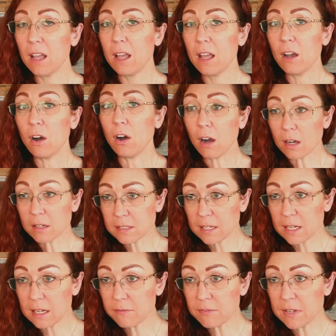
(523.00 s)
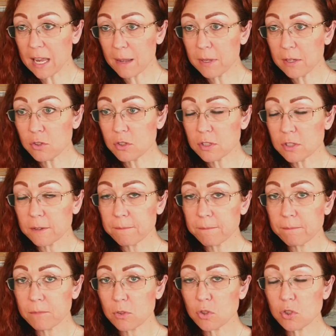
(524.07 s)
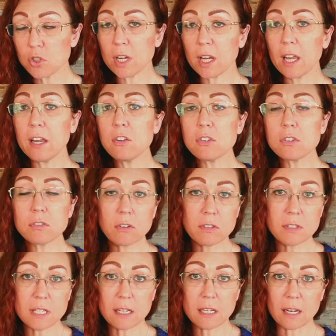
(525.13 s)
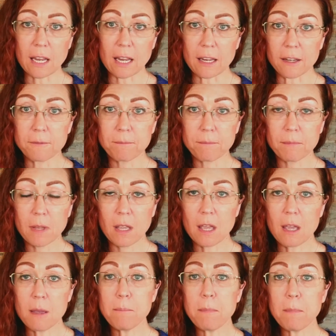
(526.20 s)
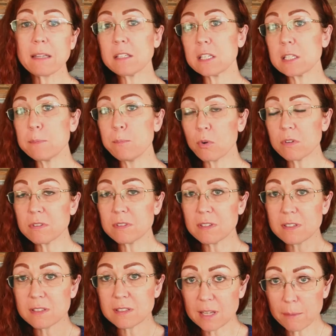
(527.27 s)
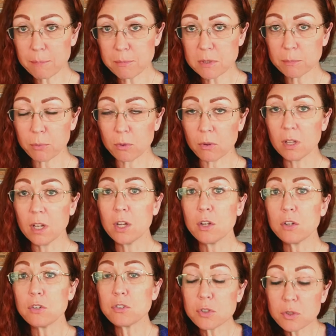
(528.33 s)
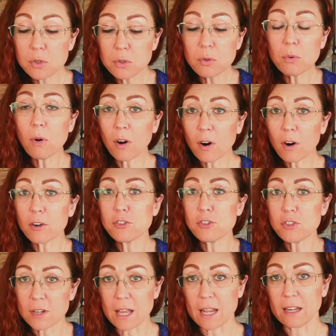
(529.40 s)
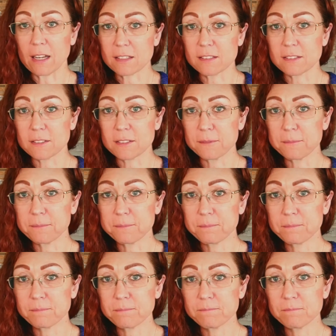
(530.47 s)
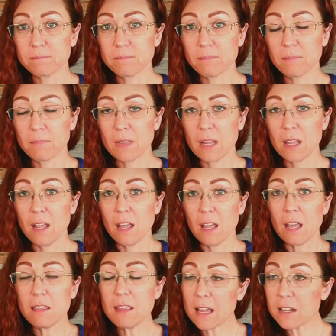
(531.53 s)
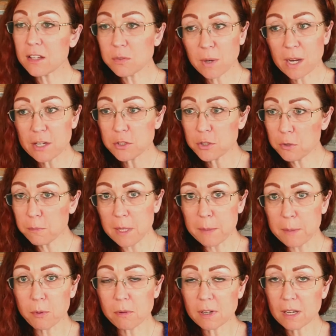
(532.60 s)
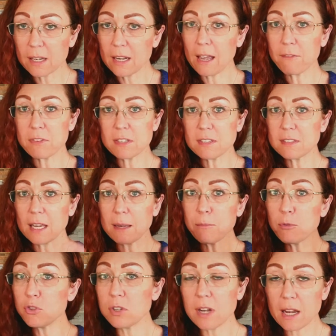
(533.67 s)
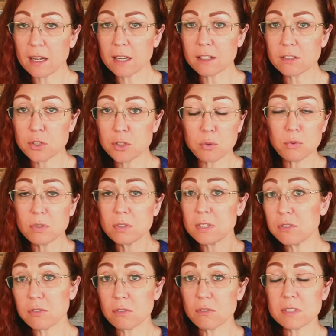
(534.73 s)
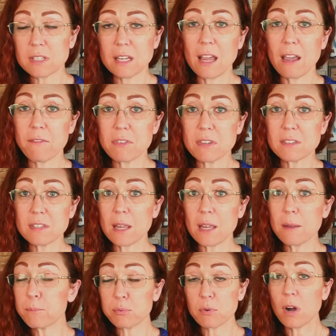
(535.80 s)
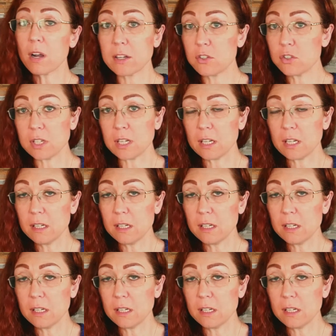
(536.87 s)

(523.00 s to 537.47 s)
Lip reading: Oxidative damage changes our DNA. It makes us more susceptible to our genetics. And that is why two people can have the same genetics, two sisters can have the same BRCA gene,